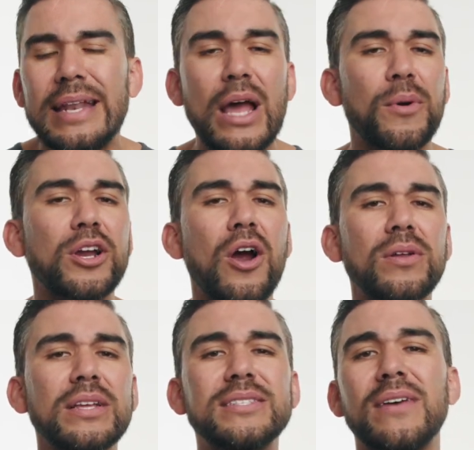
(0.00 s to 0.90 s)
Now,
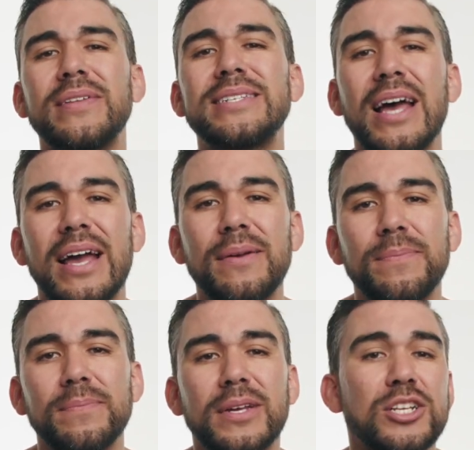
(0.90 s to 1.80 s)
regardless of the type,
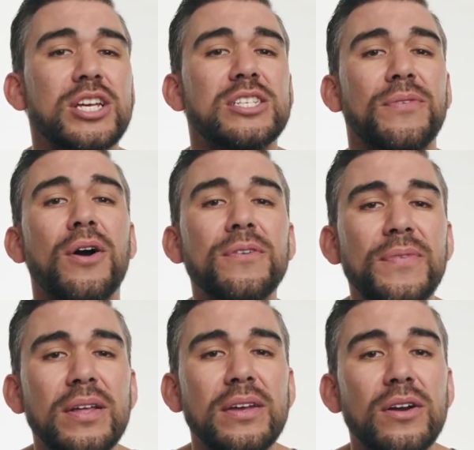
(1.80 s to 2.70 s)
congestive heart
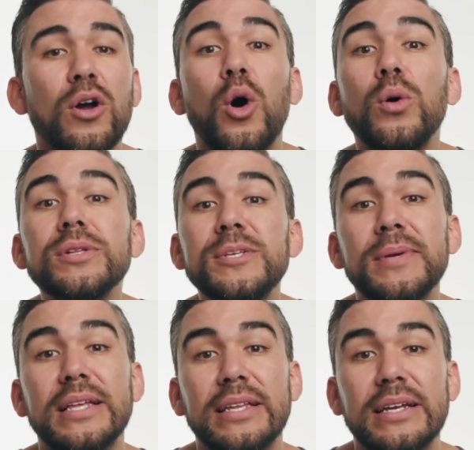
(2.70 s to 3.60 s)
failure
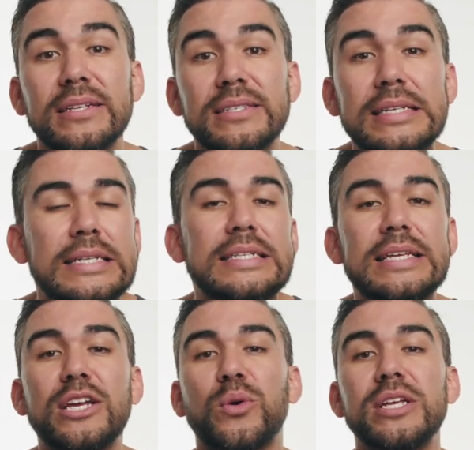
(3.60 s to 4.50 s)
ultimately leads to
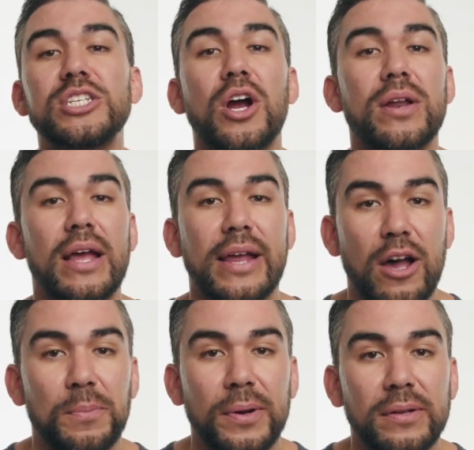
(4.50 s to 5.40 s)
decreased cardiac
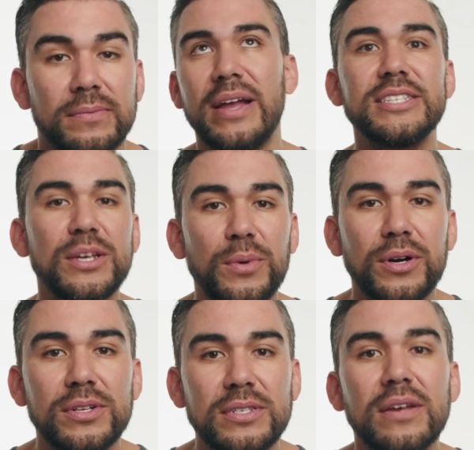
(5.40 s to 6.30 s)
output. Fancy
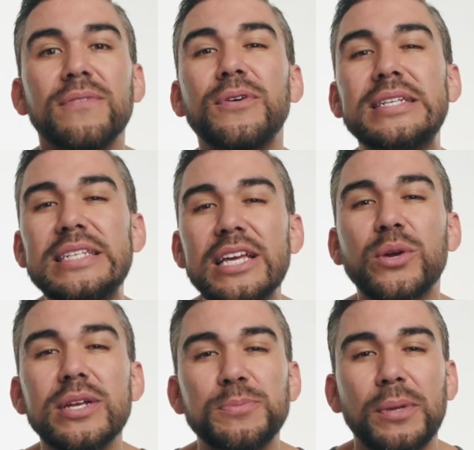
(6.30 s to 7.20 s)
words for
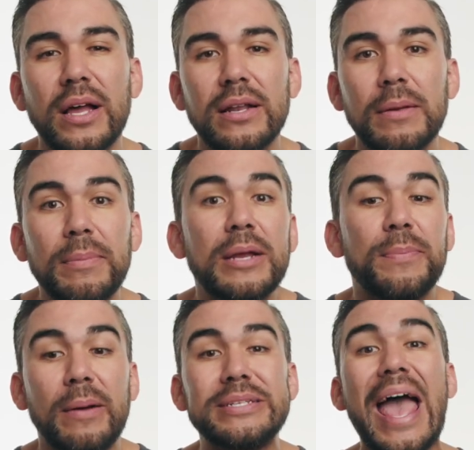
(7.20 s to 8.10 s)
decreased blood being
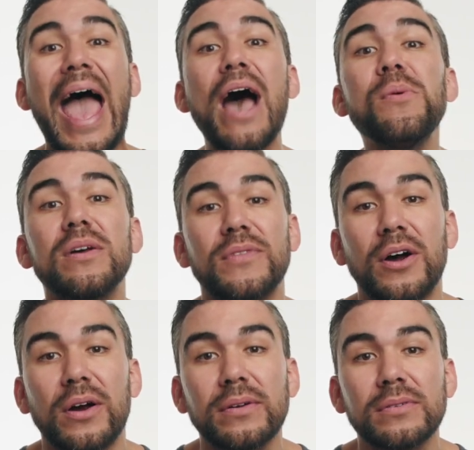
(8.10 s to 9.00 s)
pumped out of the
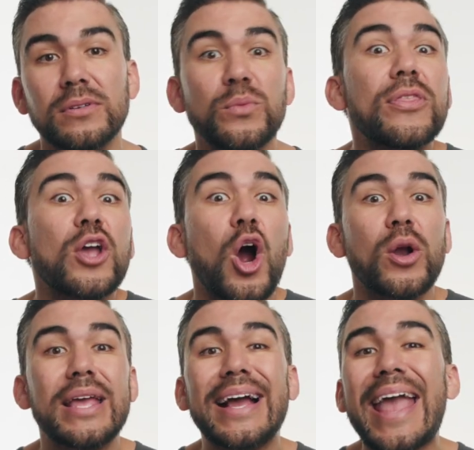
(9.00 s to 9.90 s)
heart with
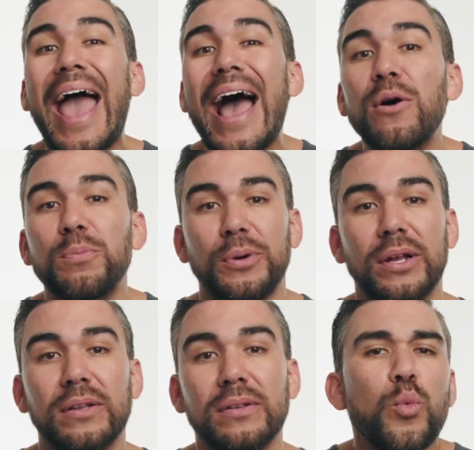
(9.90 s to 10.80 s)
cardiac
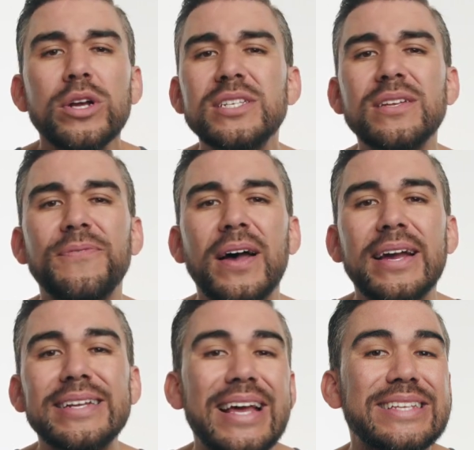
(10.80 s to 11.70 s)
output which is
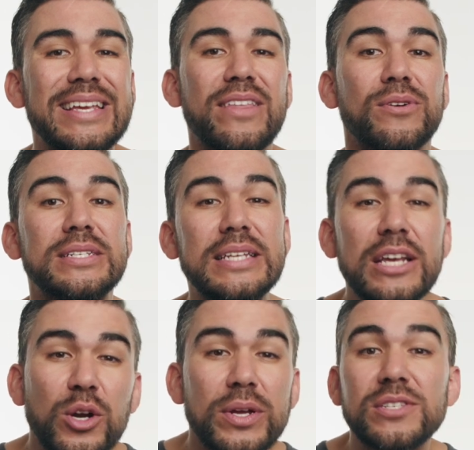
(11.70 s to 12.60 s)
defined as either
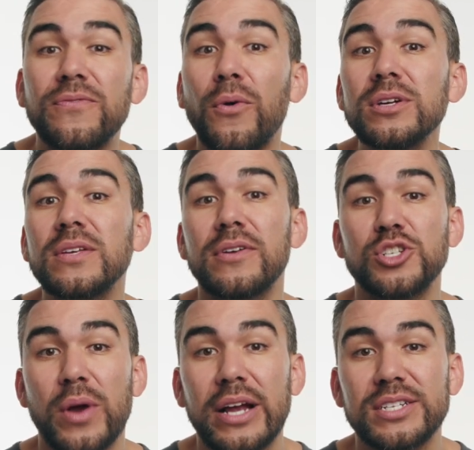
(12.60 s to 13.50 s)
decreased force of
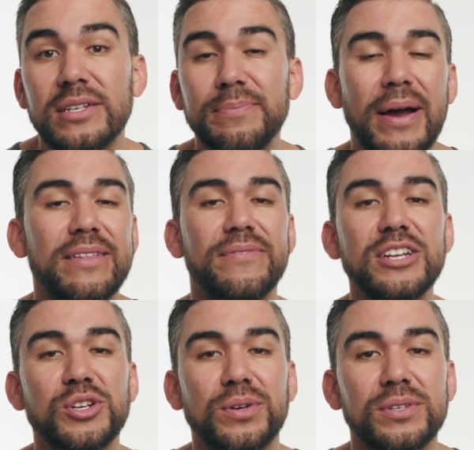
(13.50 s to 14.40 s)
contraction by the
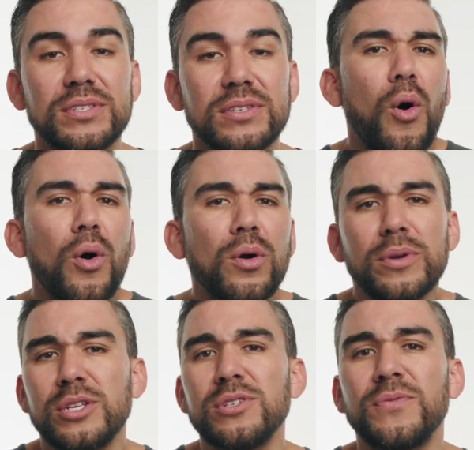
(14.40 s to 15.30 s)
ventricles or
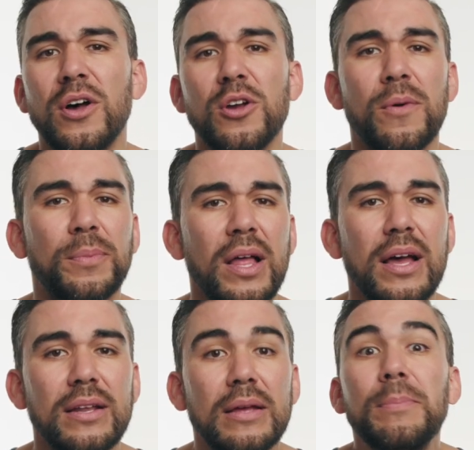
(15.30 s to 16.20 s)
reduced volume of
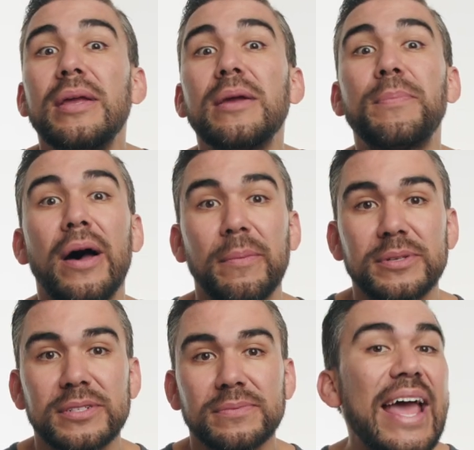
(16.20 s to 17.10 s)
blood being
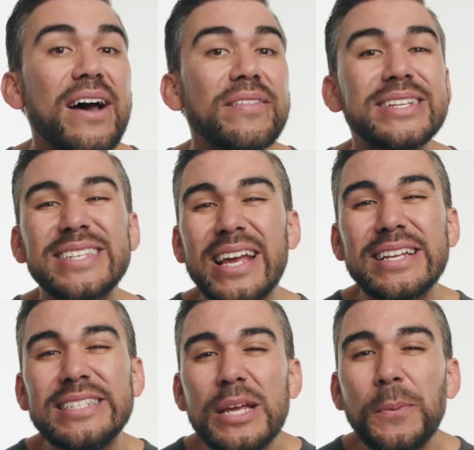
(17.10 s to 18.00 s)
pumped. Now let's take a
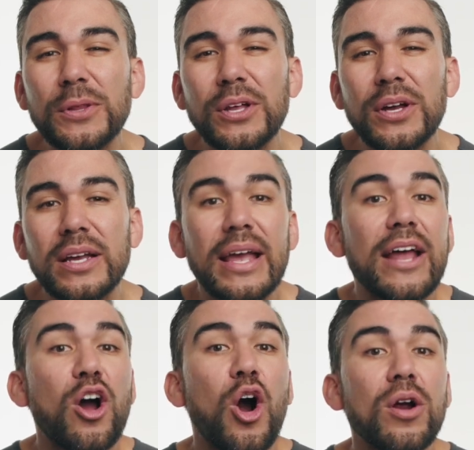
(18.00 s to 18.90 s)
deeper look
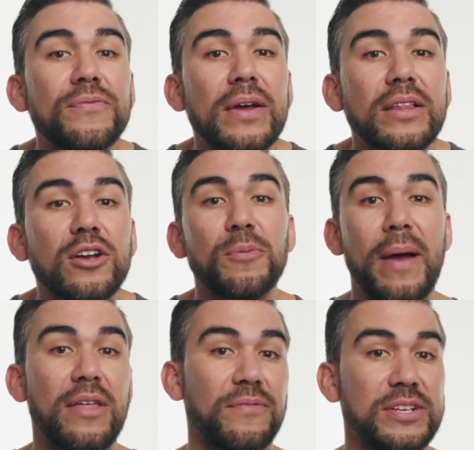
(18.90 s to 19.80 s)
at heart failure
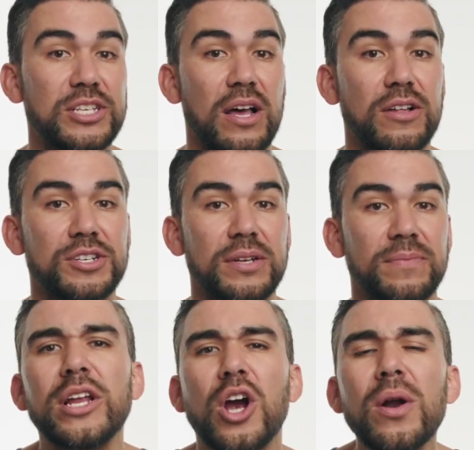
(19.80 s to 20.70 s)
pathophysiology.
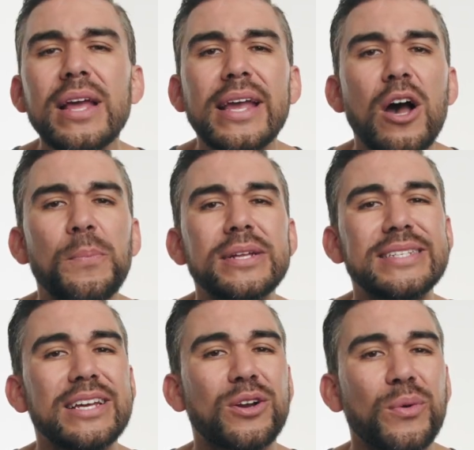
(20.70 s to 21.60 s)
When cardiac output
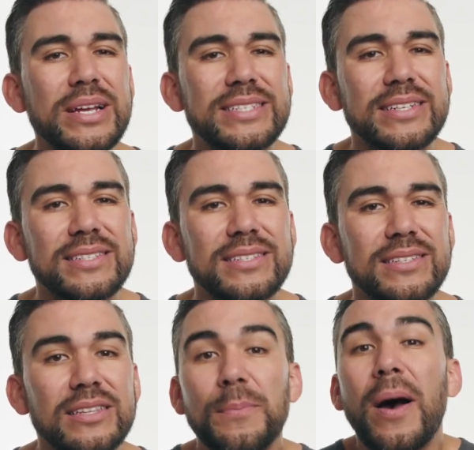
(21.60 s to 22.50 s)
decreases,
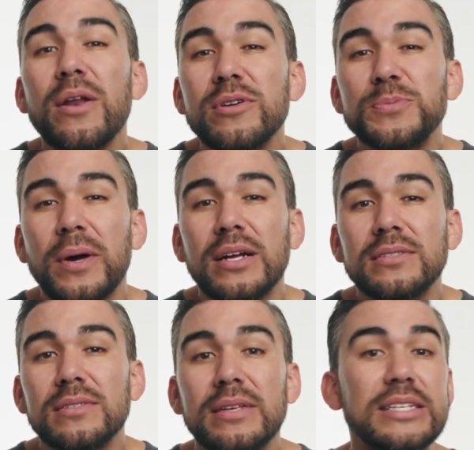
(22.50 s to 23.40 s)
the body
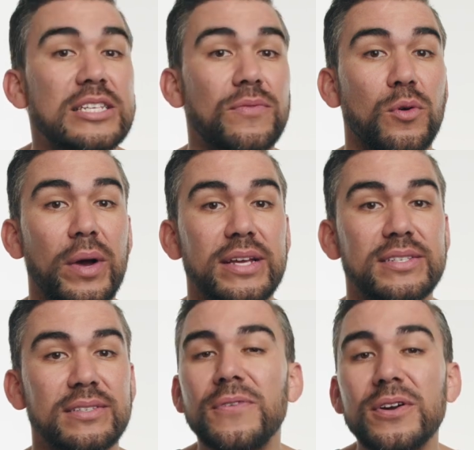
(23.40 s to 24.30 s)
responds in several
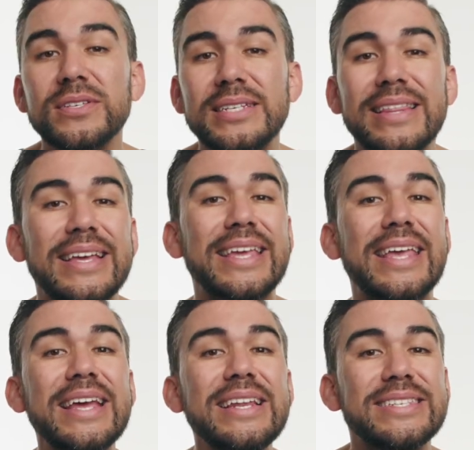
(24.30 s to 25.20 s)
ways. First, the
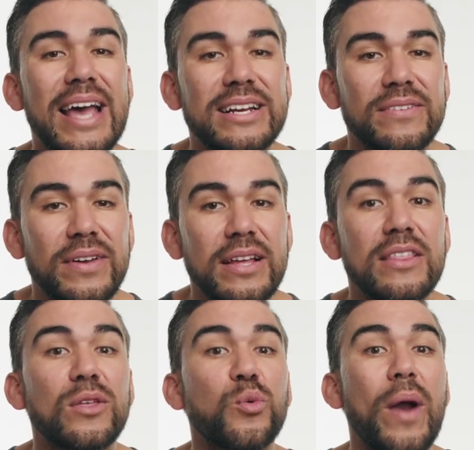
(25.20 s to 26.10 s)
kidneys activate
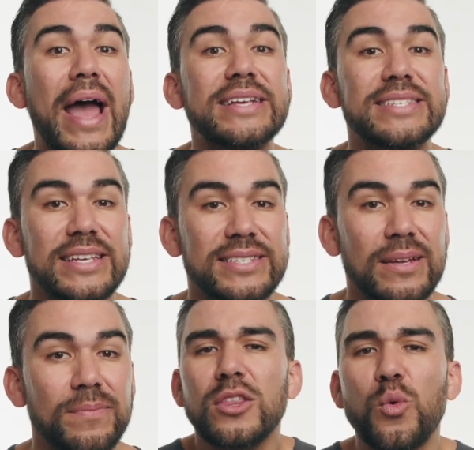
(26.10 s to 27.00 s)
the RAS
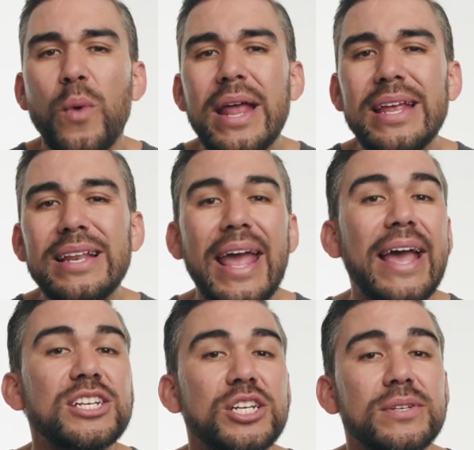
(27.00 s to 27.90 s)
system, the
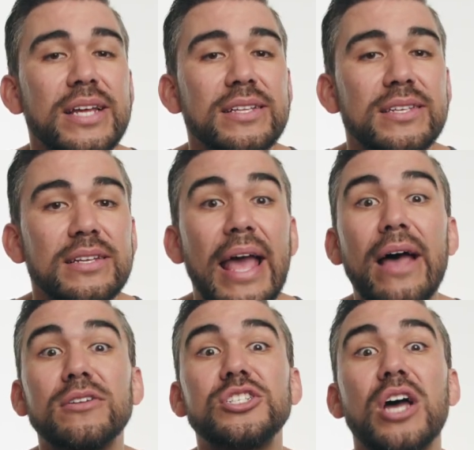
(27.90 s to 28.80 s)

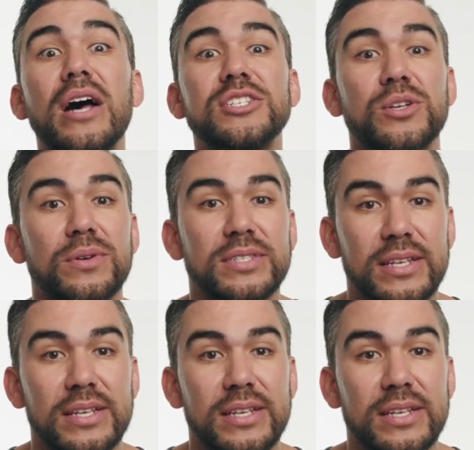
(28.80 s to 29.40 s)
renin-angiotensin-aldosterone